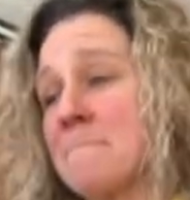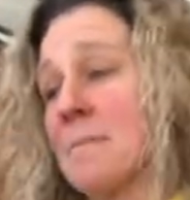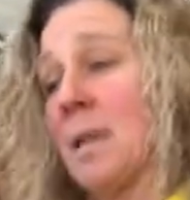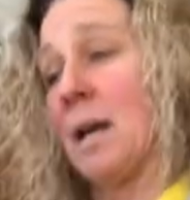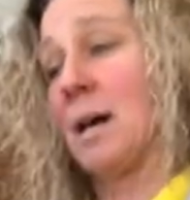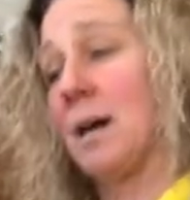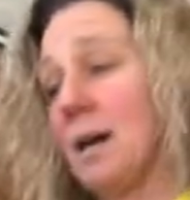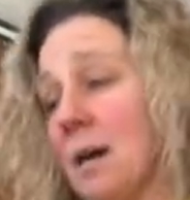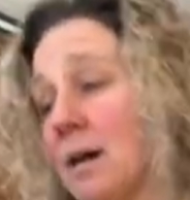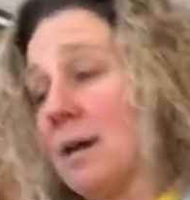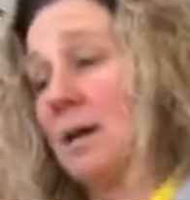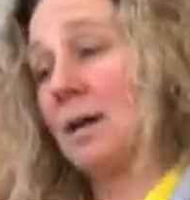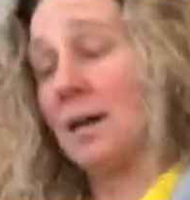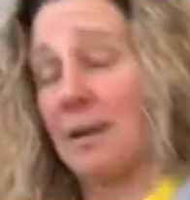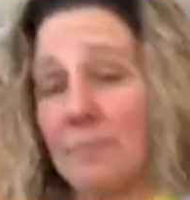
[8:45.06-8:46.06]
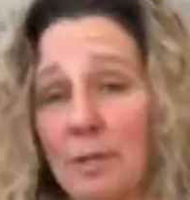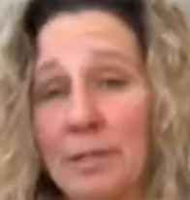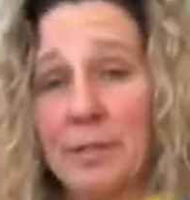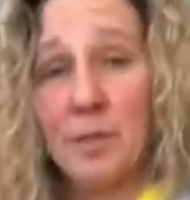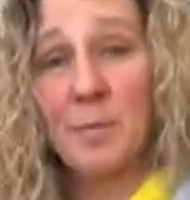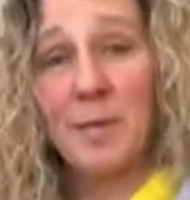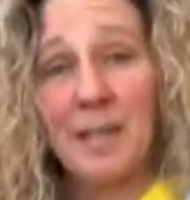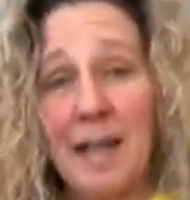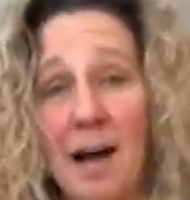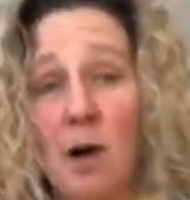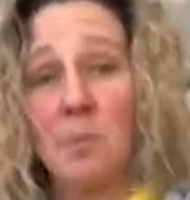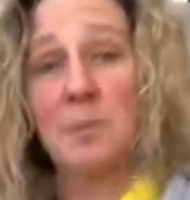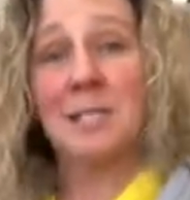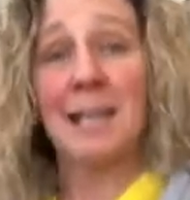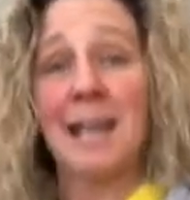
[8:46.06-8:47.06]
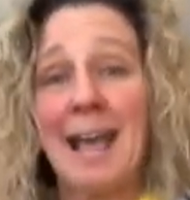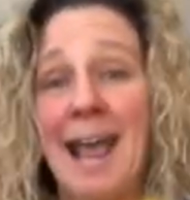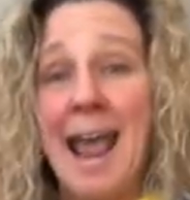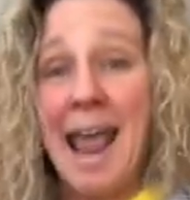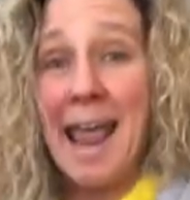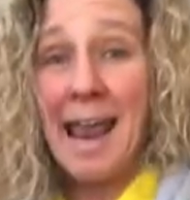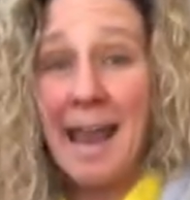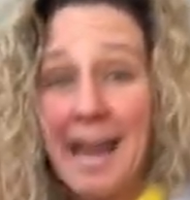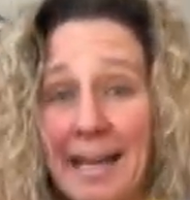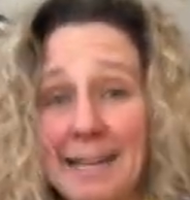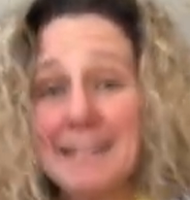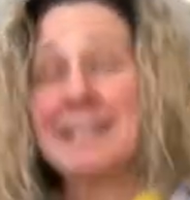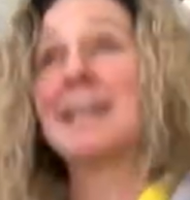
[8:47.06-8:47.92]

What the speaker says: Every little bit helps, and